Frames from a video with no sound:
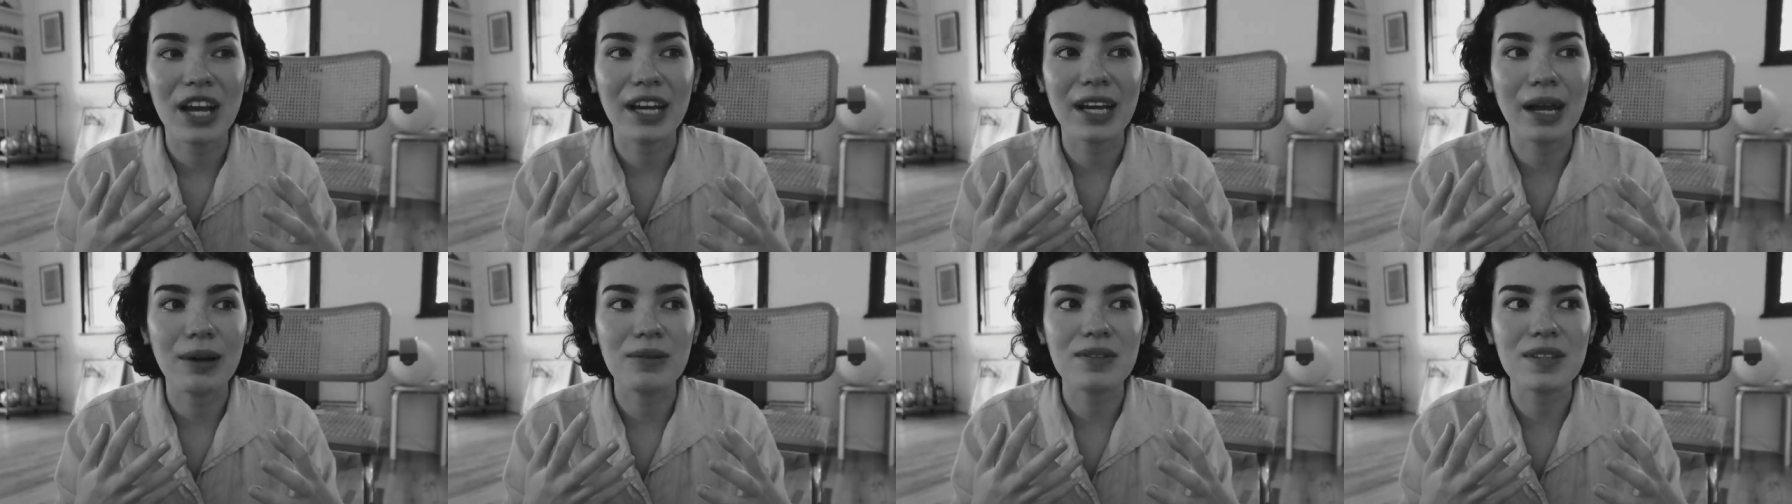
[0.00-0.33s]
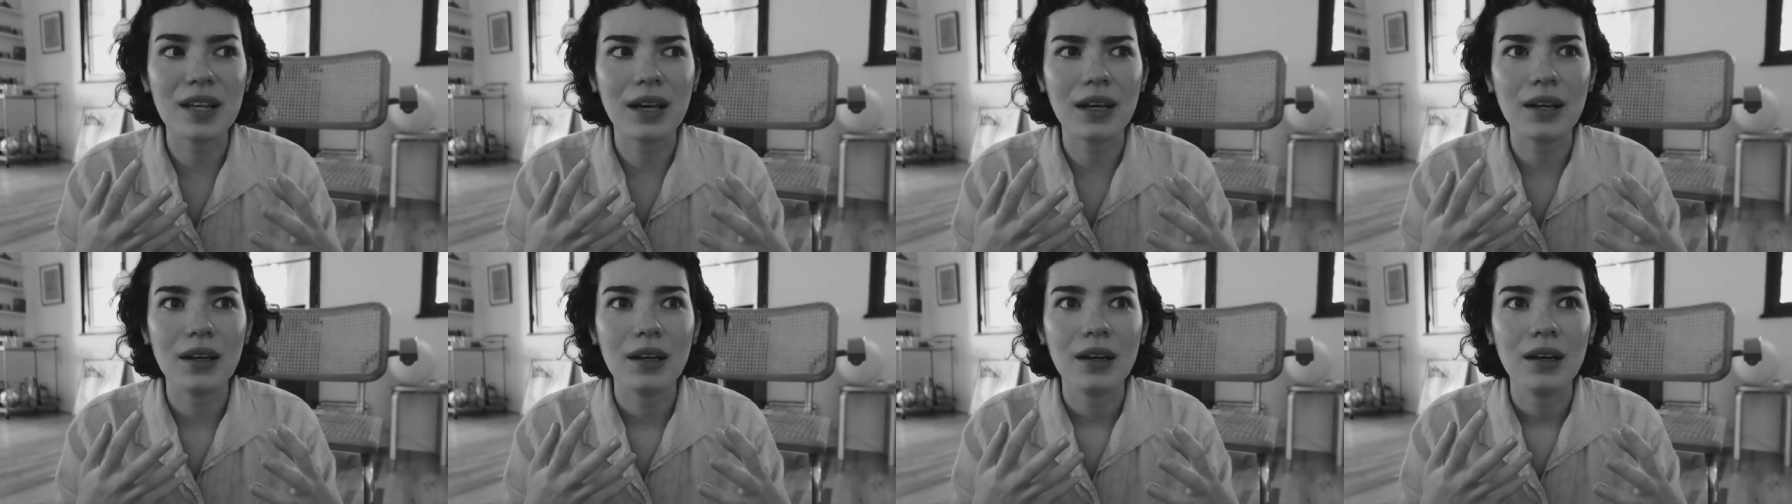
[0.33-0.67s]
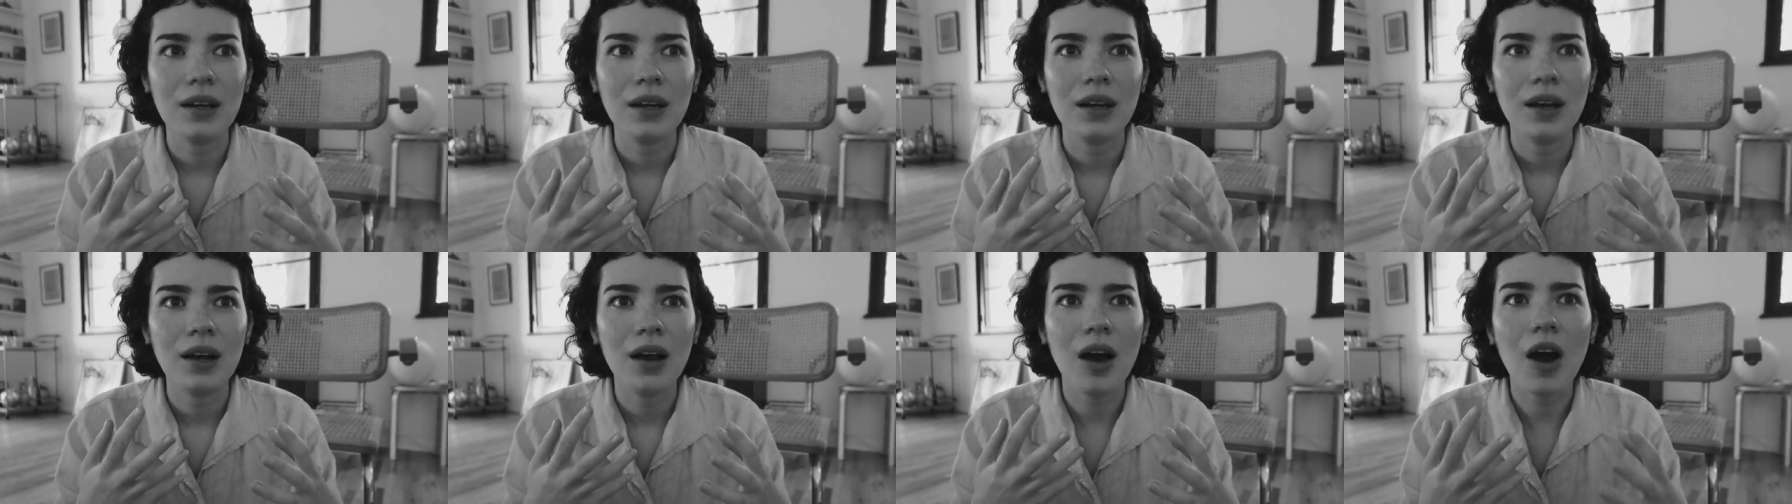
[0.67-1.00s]
And I was like,
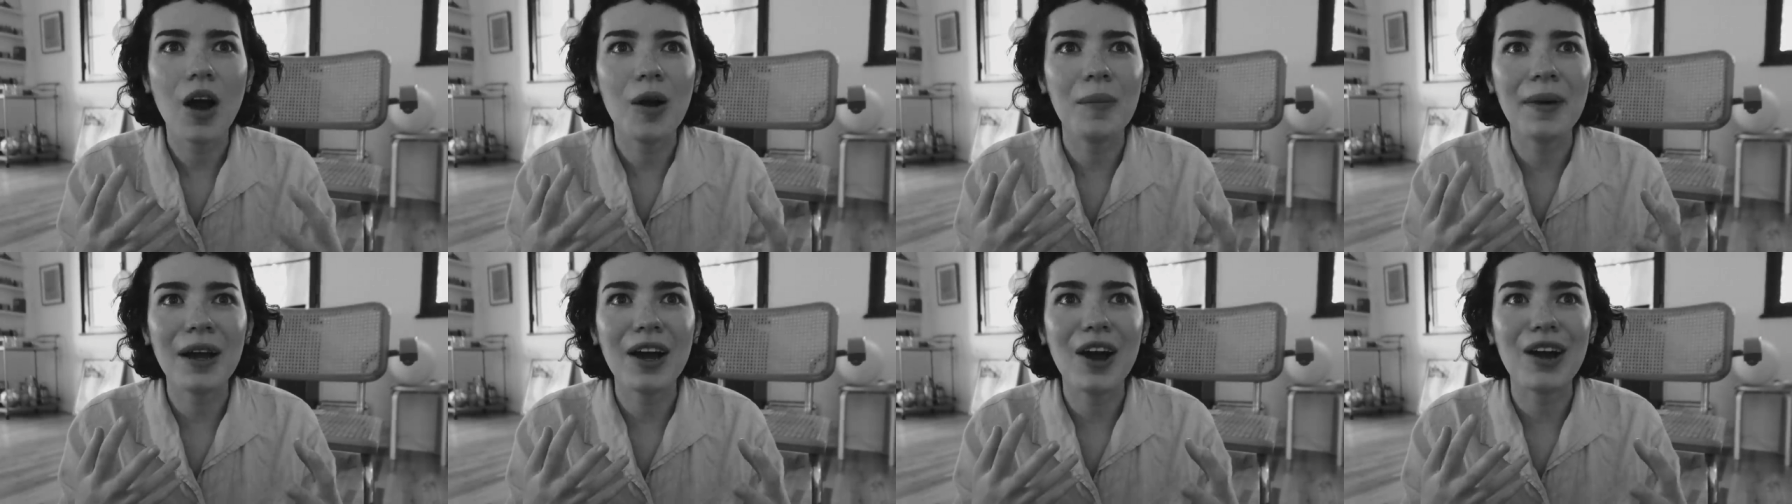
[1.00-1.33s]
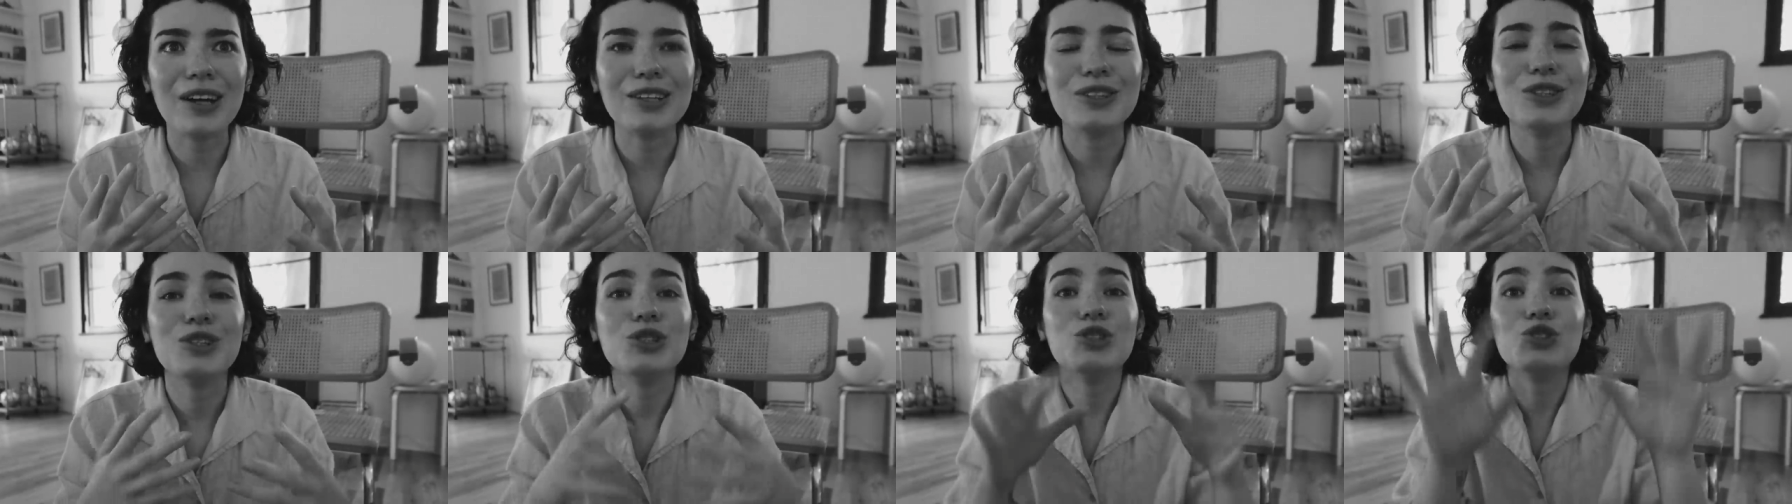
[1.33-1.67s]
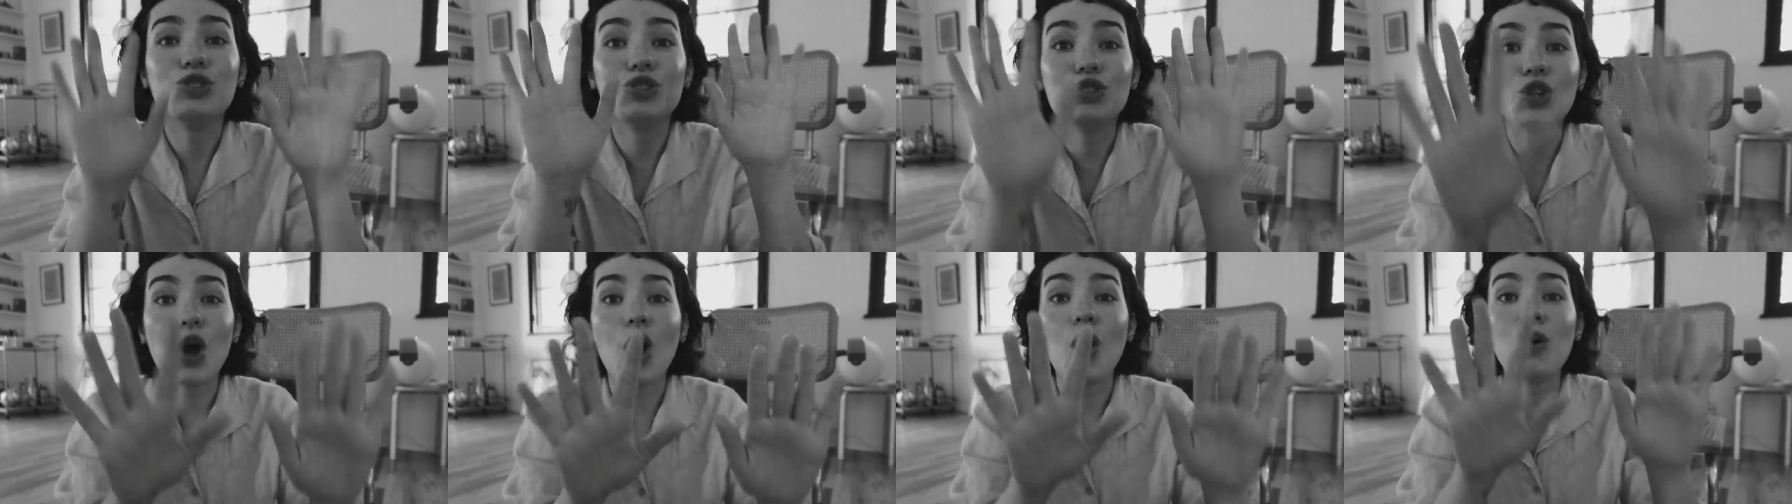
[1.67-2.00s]
oh my God,
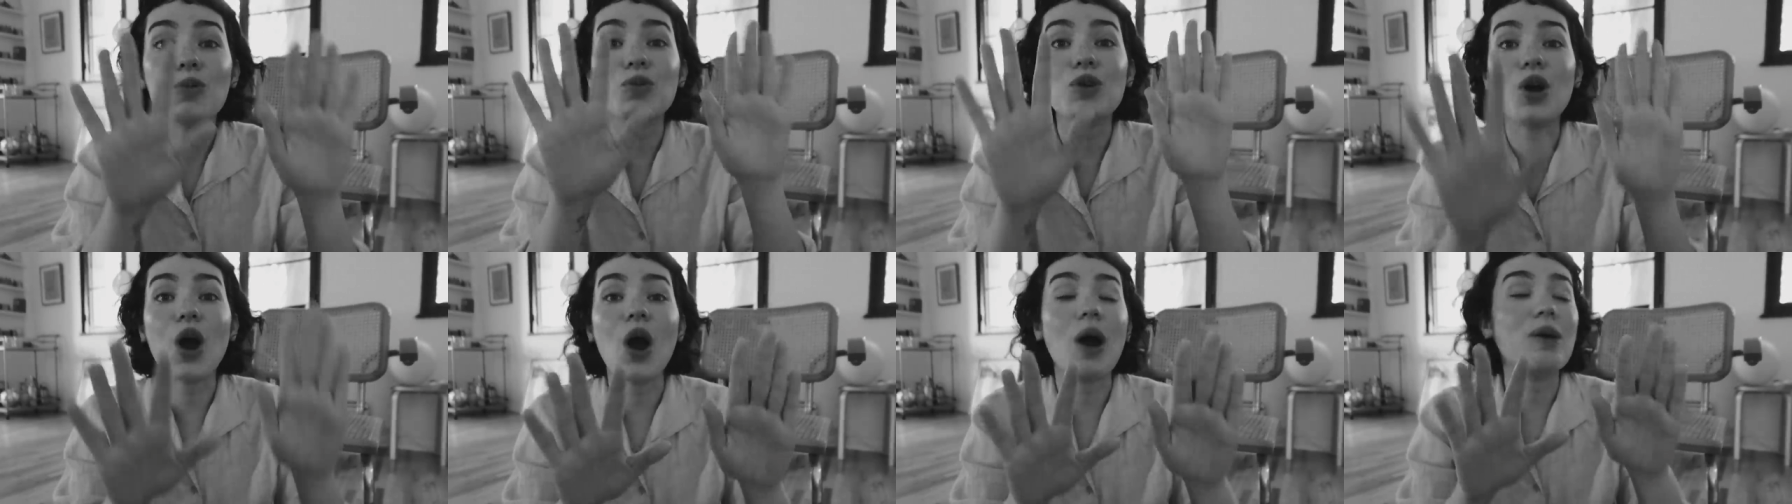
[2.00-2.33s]
don't go.